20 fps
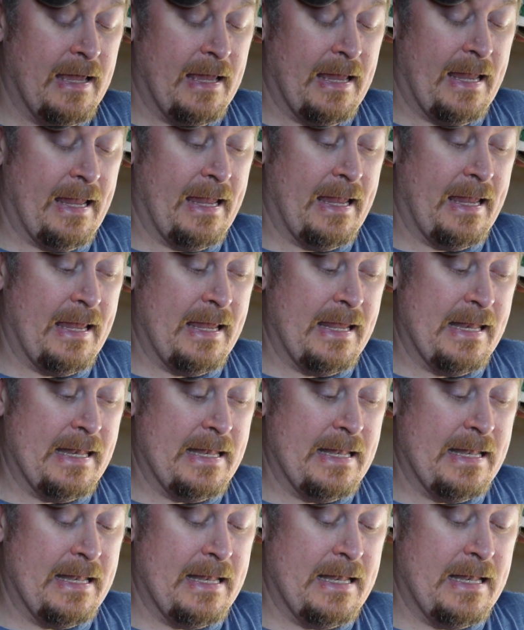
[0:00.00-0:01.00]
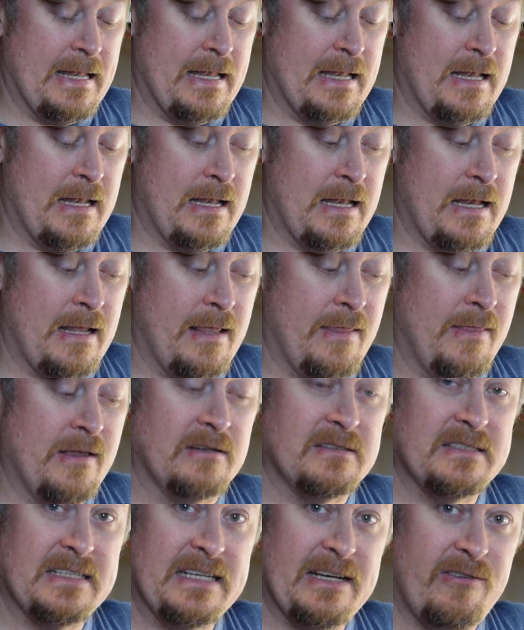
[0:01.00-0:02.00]
And
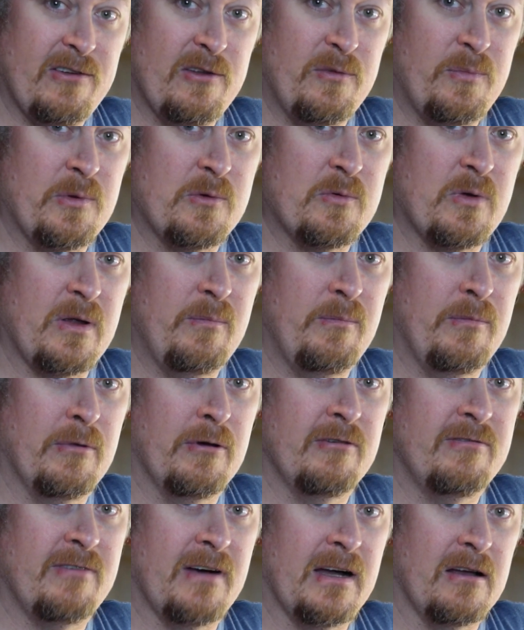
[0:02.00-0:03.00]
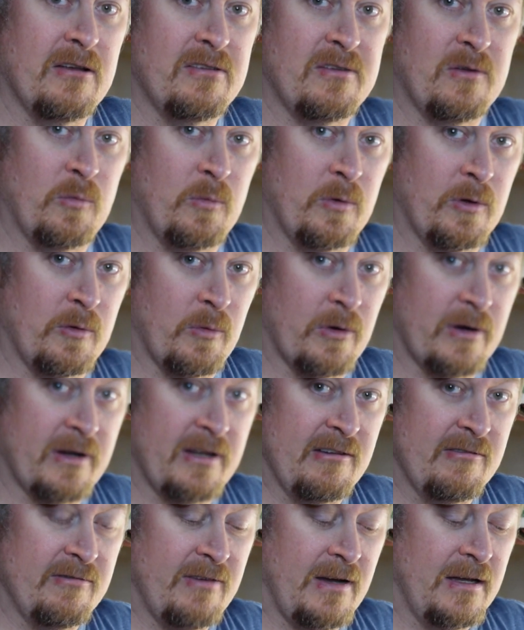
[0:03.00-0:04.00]
there's a difference between mill files and
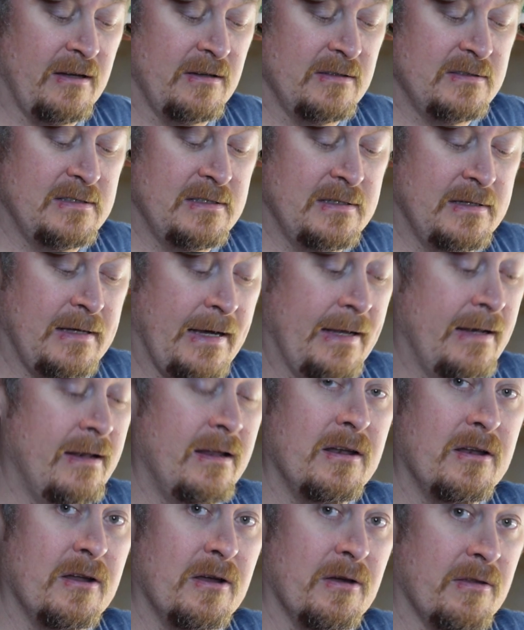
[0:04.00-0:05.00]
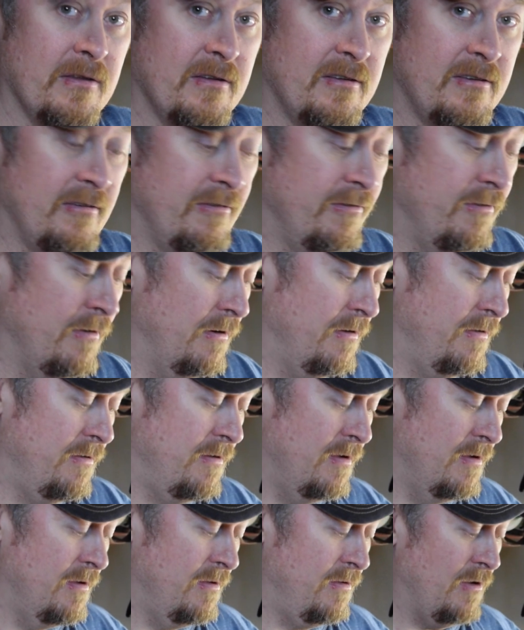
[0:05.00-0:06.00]
woodworking files. I didn't know this at
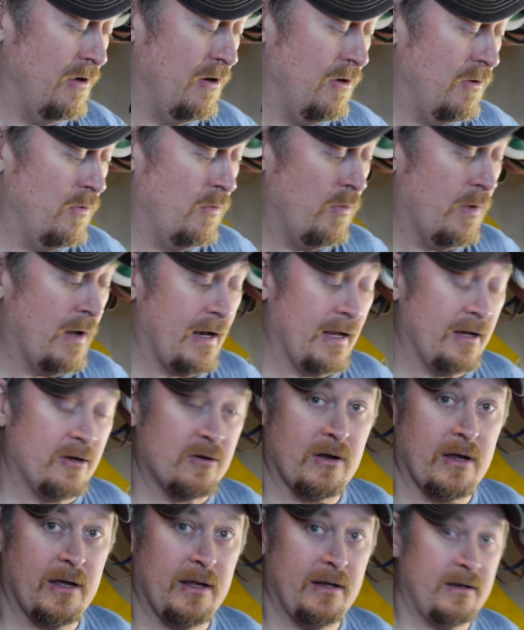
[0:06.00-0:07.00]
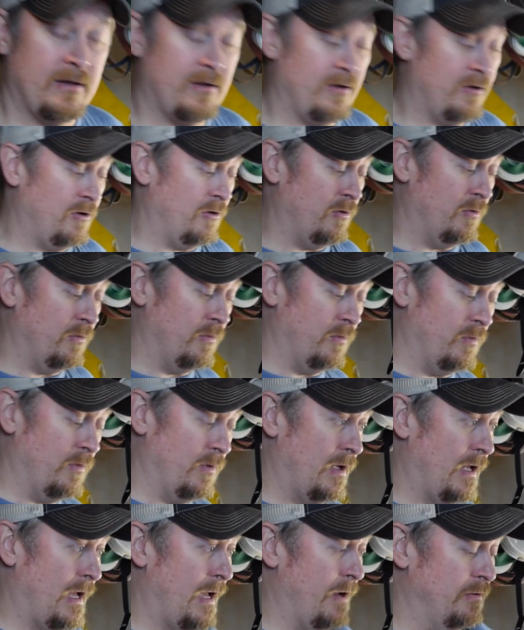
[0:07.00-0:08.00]
first. So what I tried to do,
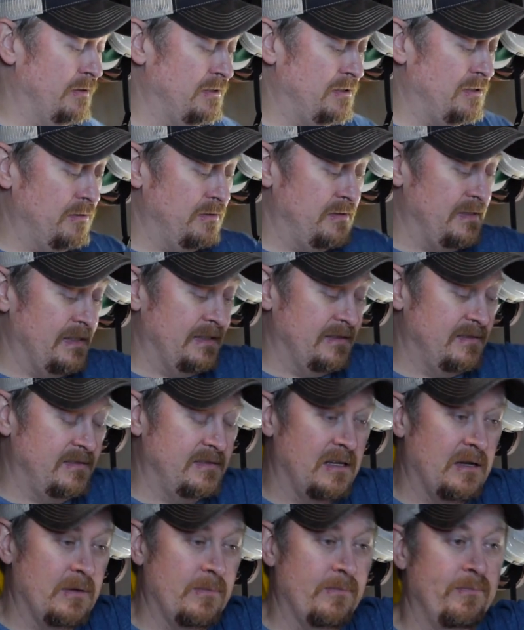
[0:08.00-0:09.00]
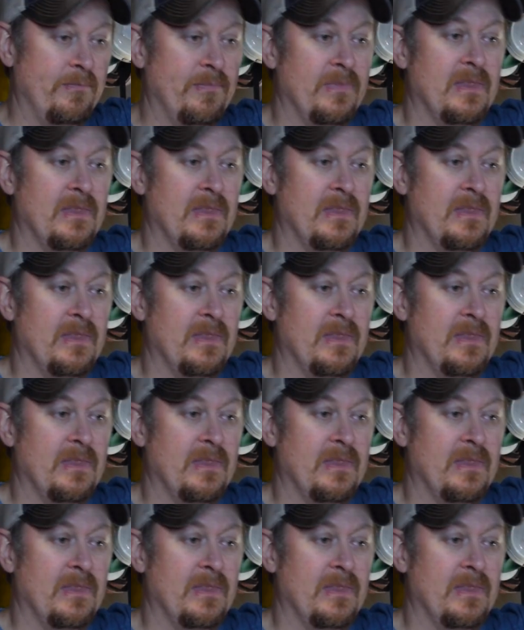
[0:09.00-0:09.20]
I was using some